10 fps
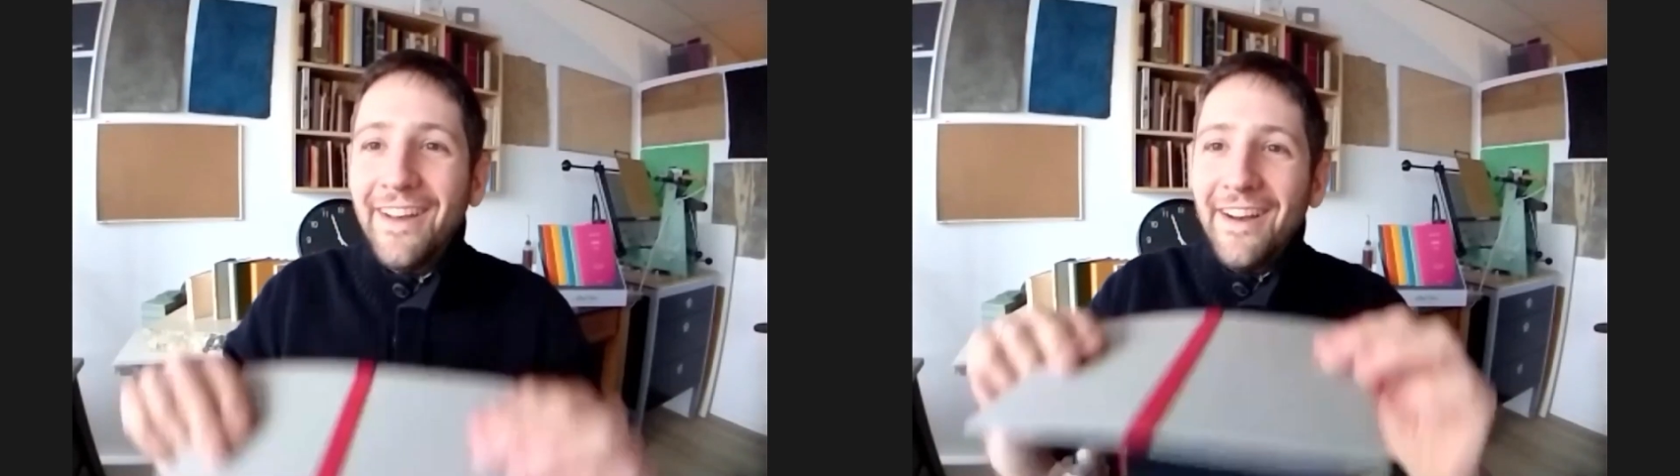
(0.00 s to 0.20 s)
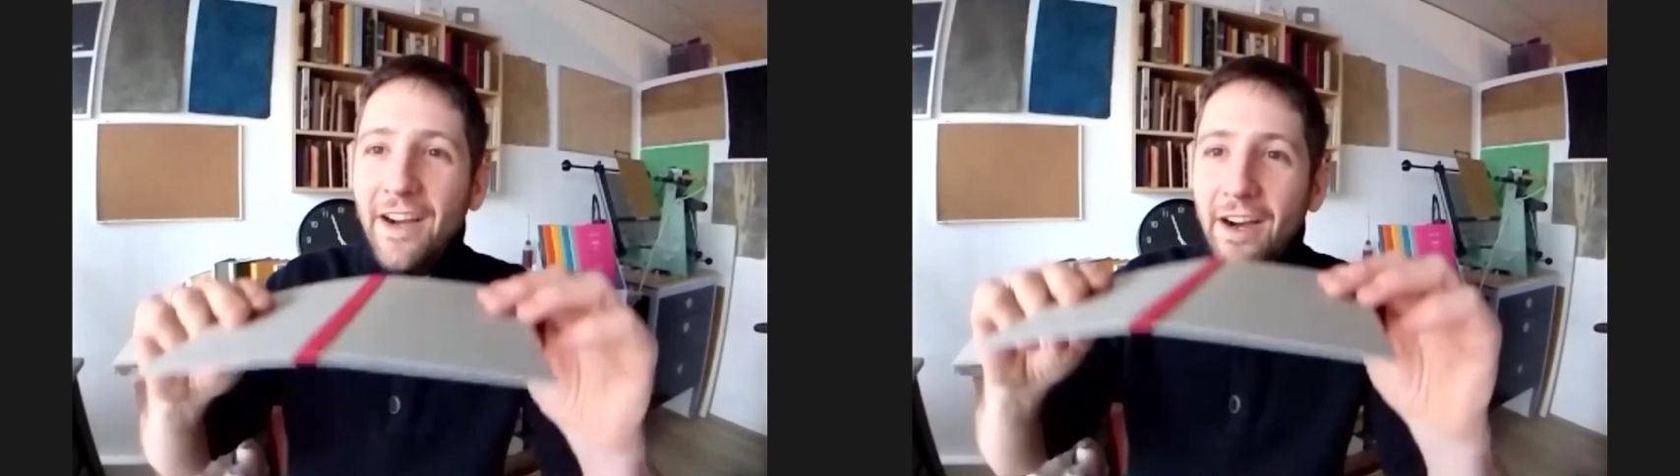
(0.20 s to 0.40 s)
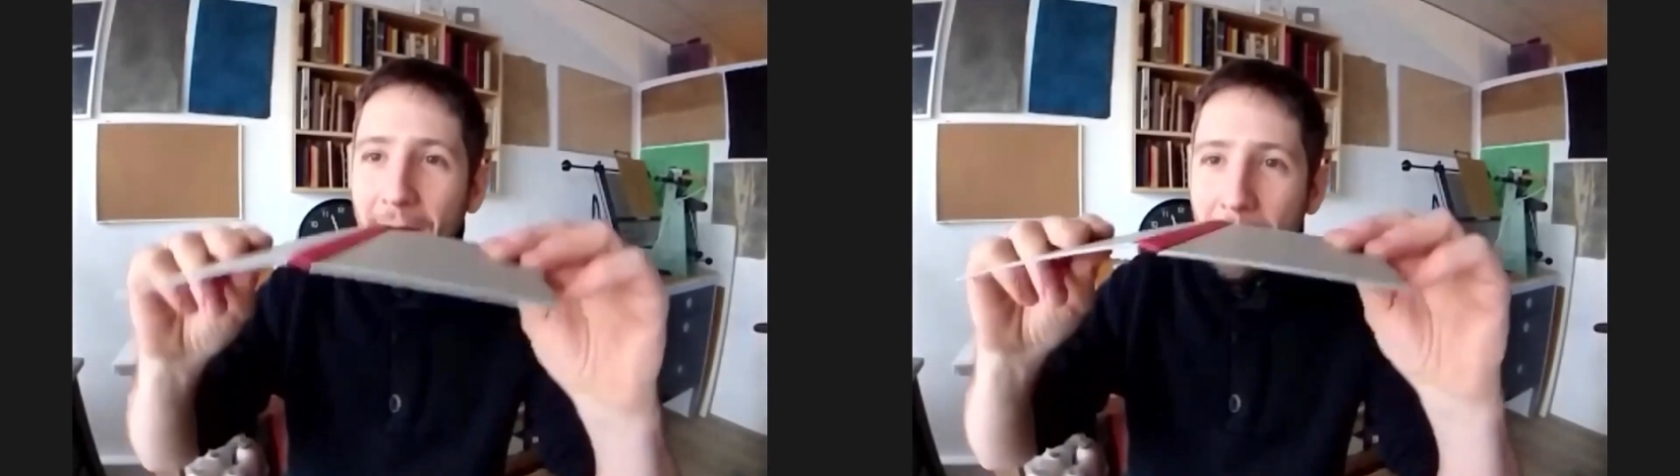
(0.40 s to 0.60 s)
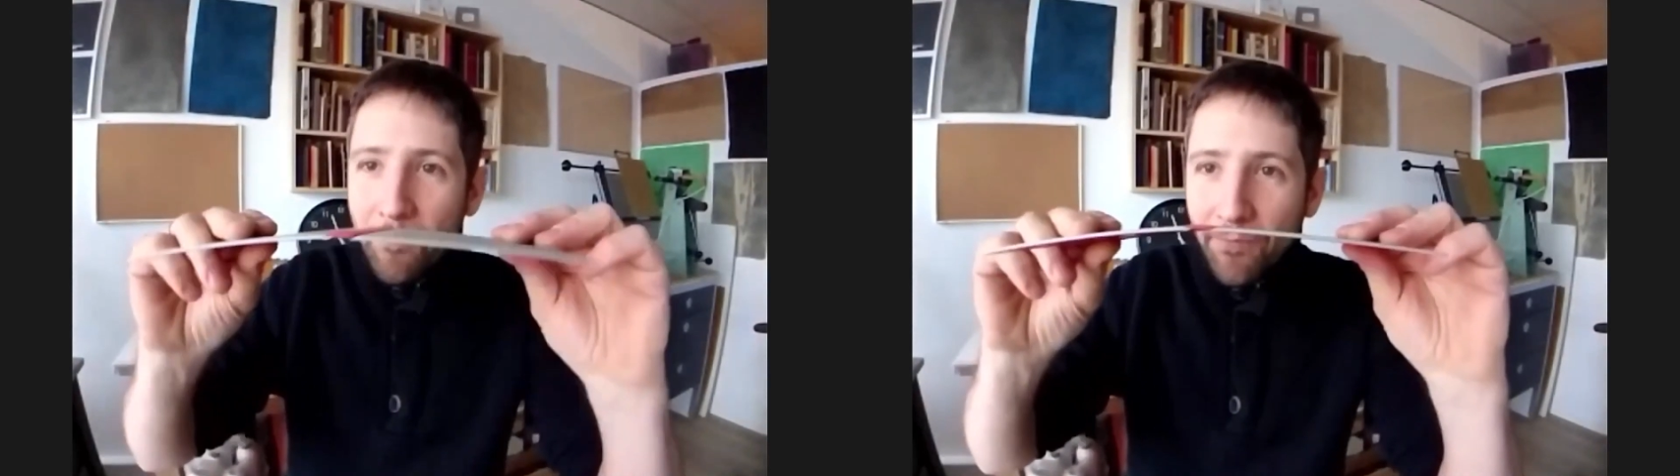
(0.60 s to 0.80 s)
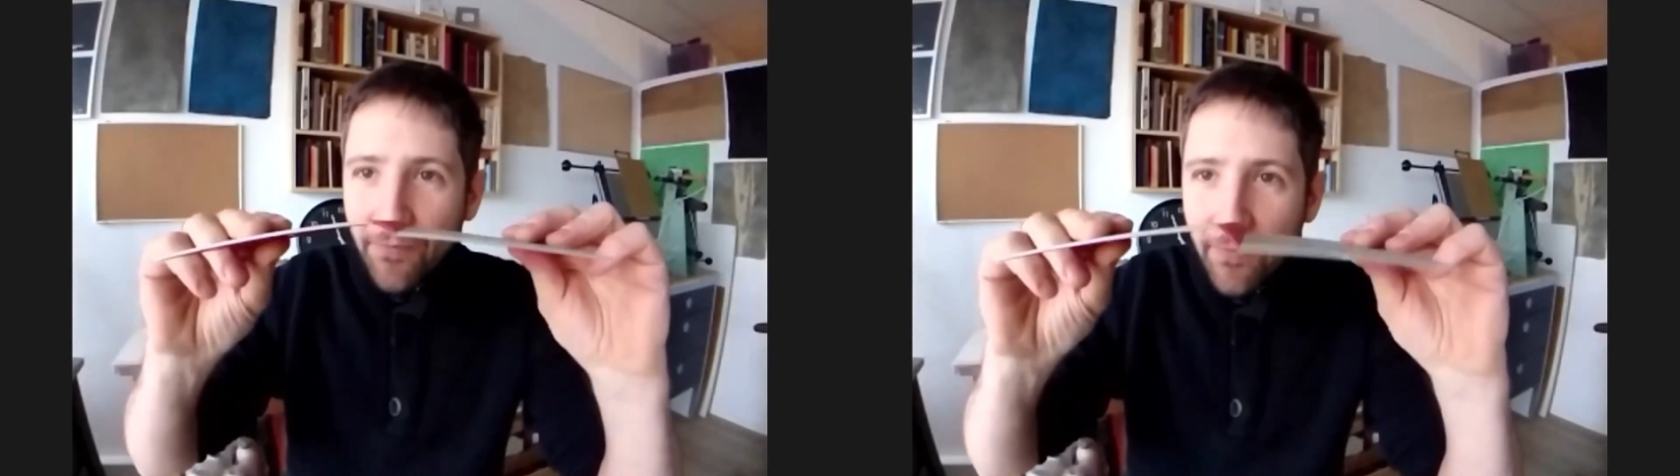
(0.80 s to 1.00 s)

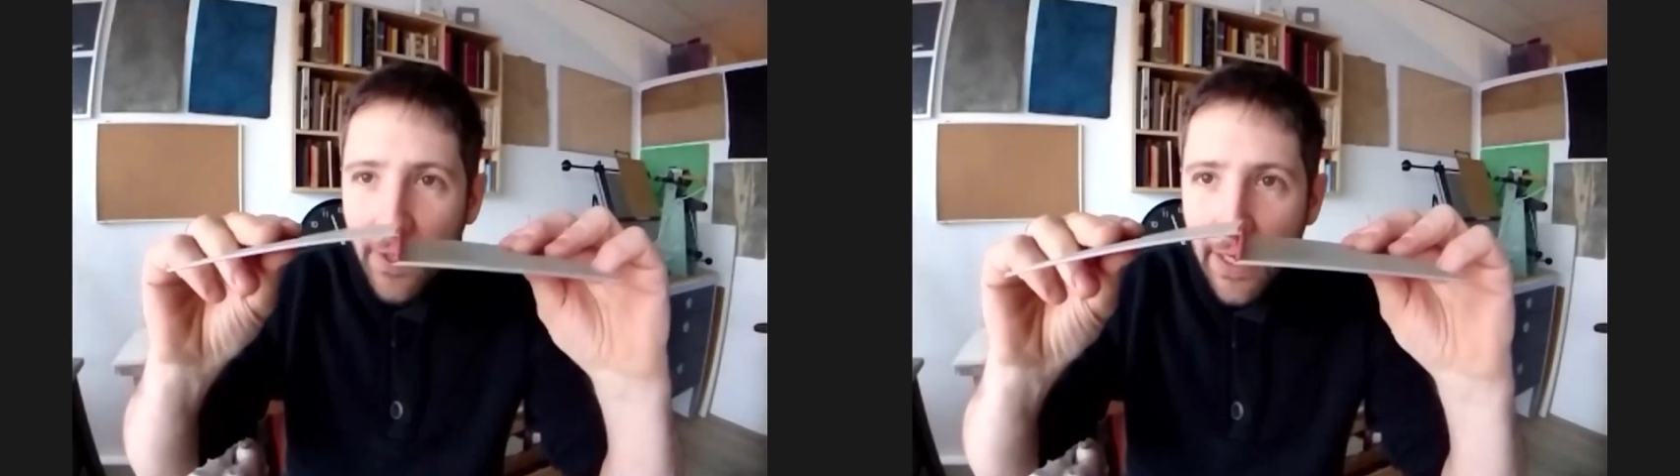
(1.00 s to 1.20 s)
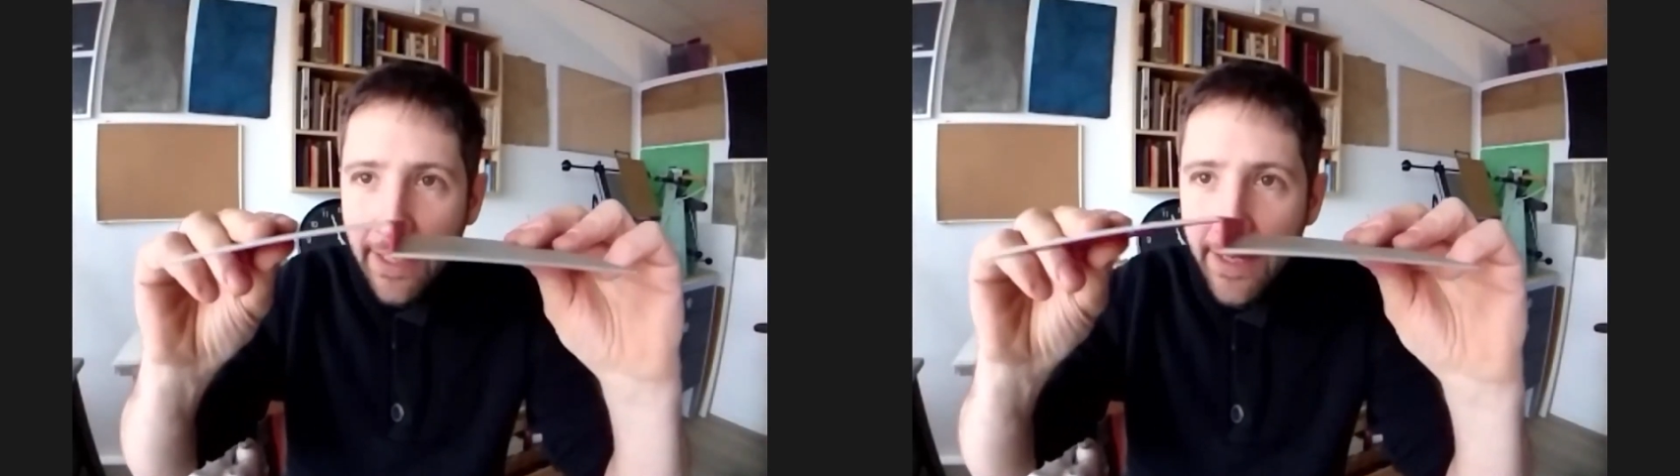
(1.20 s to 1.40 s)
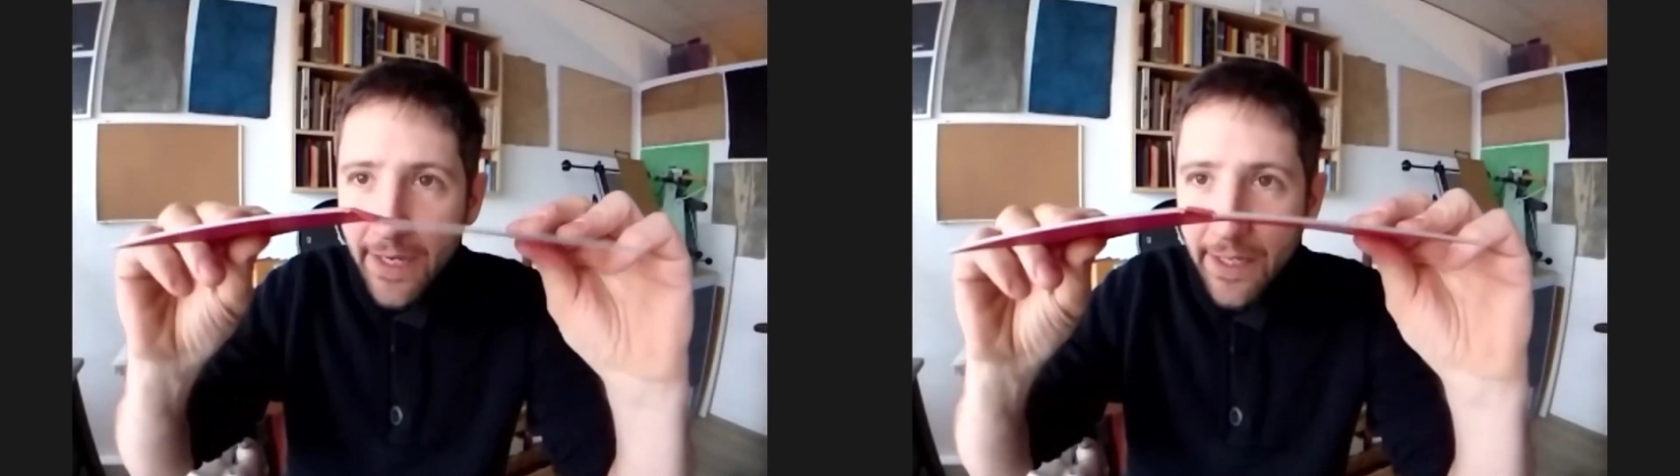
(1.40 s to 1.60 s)
And yeah,